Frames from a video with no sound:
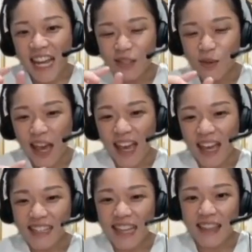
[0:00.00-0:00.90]
that's where
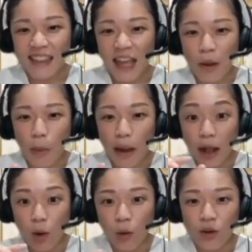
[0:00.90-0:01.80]
it's that
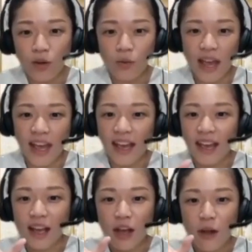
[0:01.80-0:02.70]
black hole
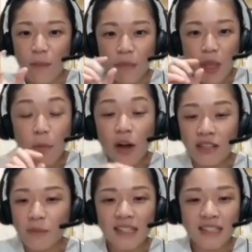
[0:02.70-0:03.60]
where
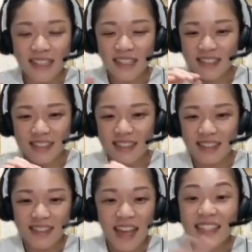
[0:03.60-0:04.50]
possibilities
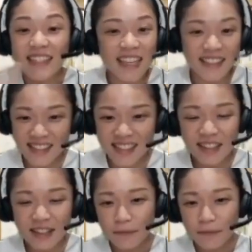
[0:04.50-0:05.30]
exist.